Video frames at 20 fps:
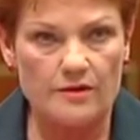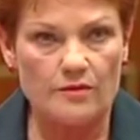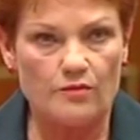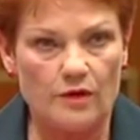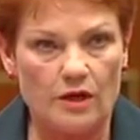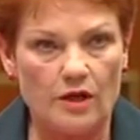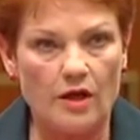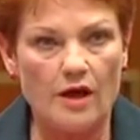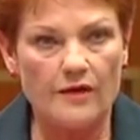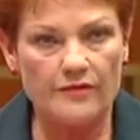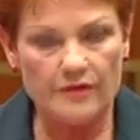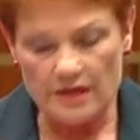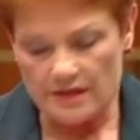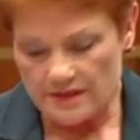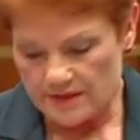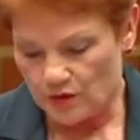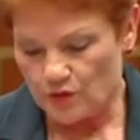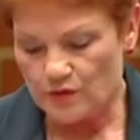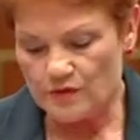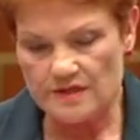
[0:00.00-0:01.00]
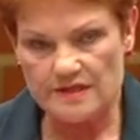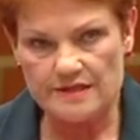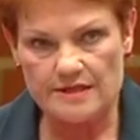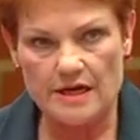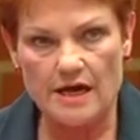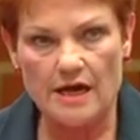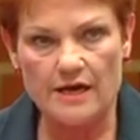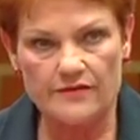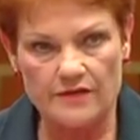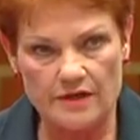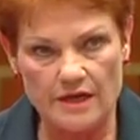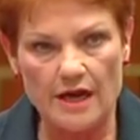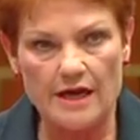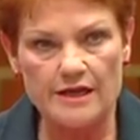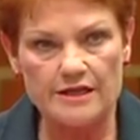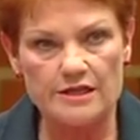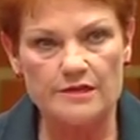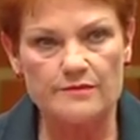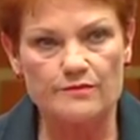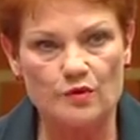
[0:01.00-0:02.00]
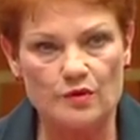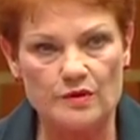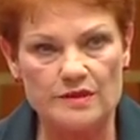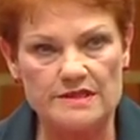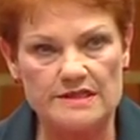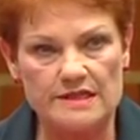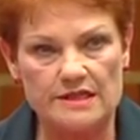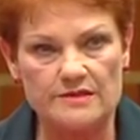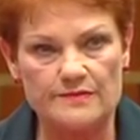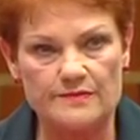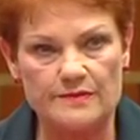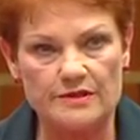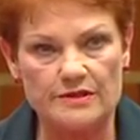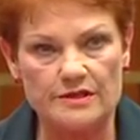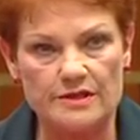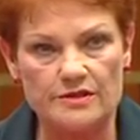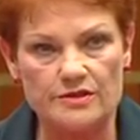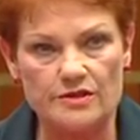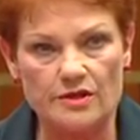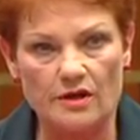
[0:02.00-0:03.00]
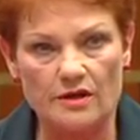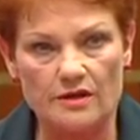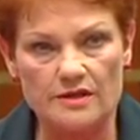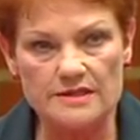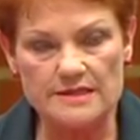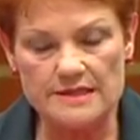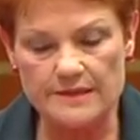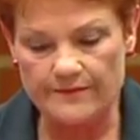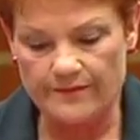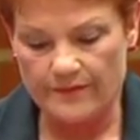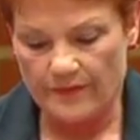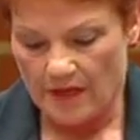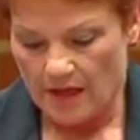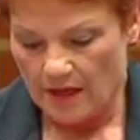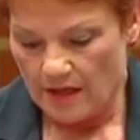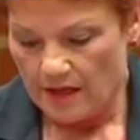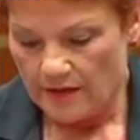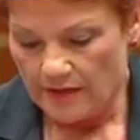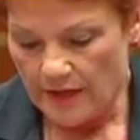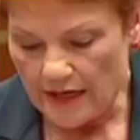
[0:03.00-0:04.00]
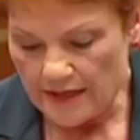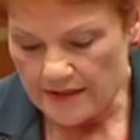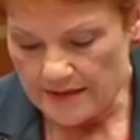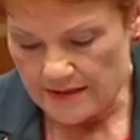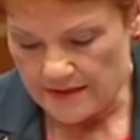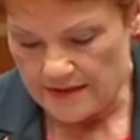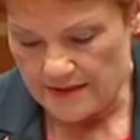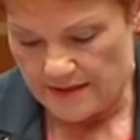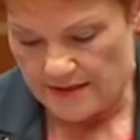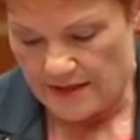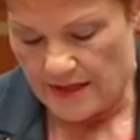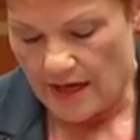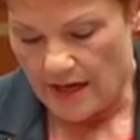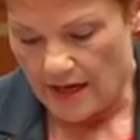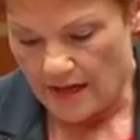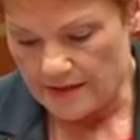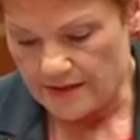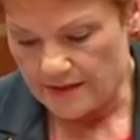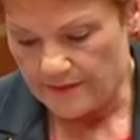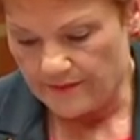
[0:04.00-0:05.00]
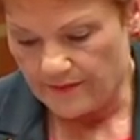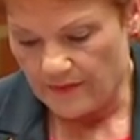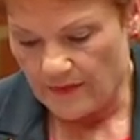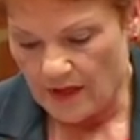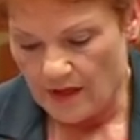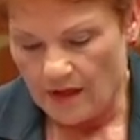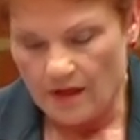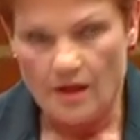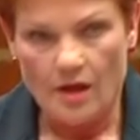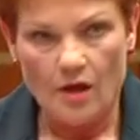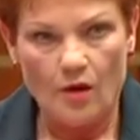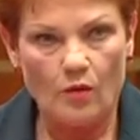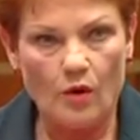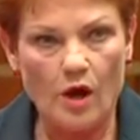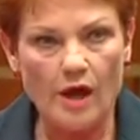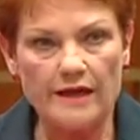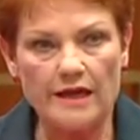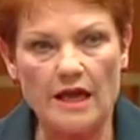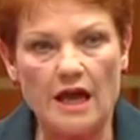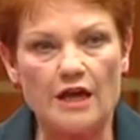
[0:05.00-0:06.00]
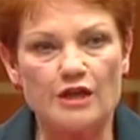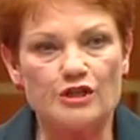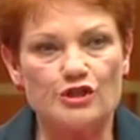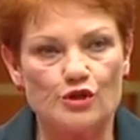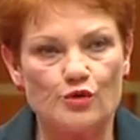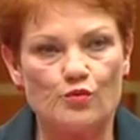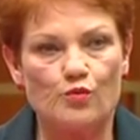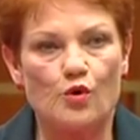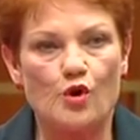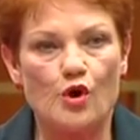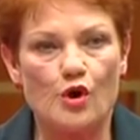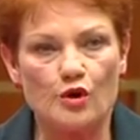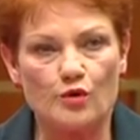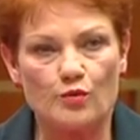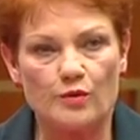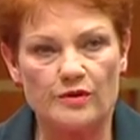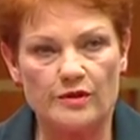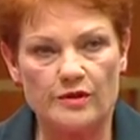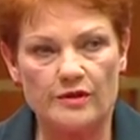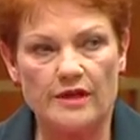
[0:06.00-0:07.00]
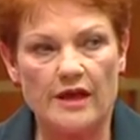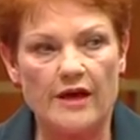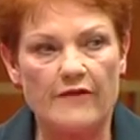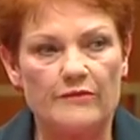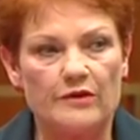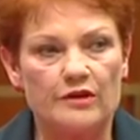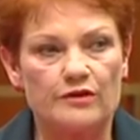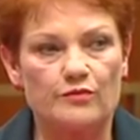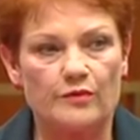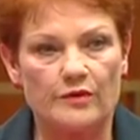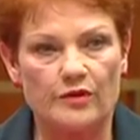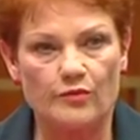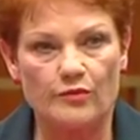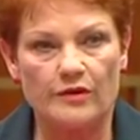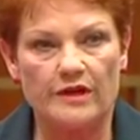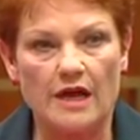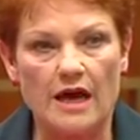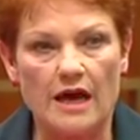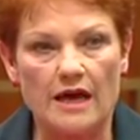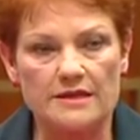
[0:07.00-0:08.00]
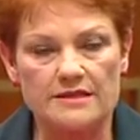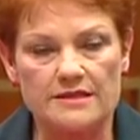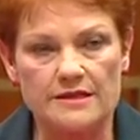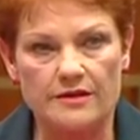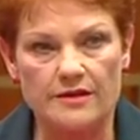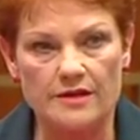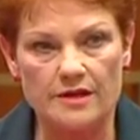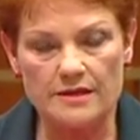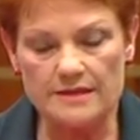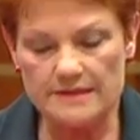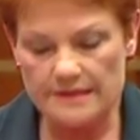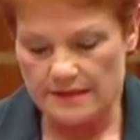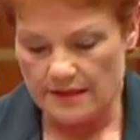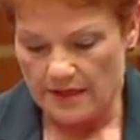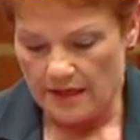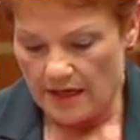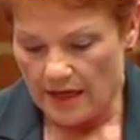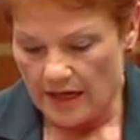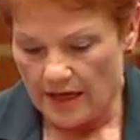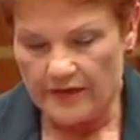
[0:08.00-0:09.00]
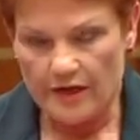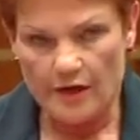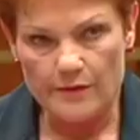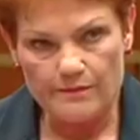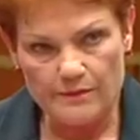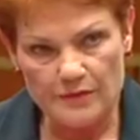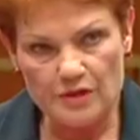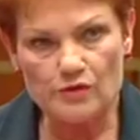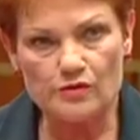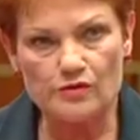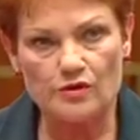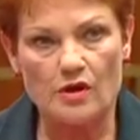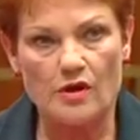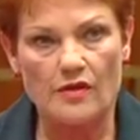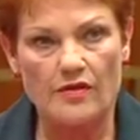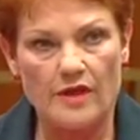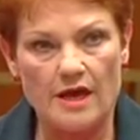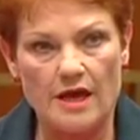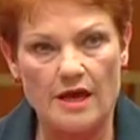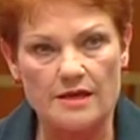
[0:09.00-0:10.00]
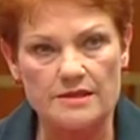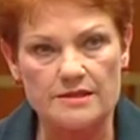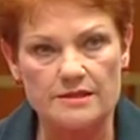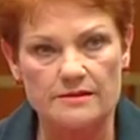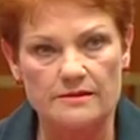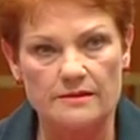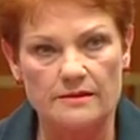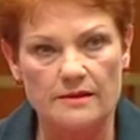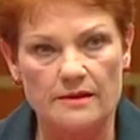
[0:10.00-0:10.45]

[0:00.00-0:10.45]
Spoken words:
Well, I think it's a good start, the $18.6 billion. That is a start. Why can't you work with the government with regards to this and then build on that?